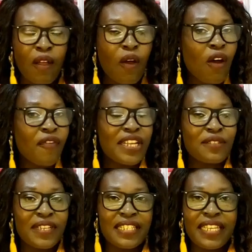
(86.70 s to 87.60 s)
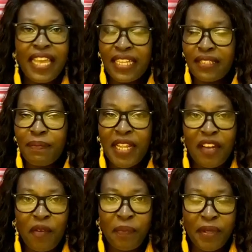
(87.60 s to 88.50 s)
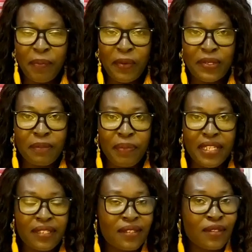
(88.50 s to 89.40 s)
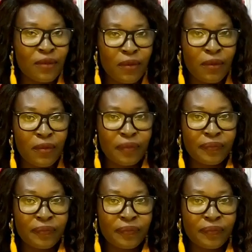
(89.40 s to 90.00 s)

Over 28 million people speak Zulu.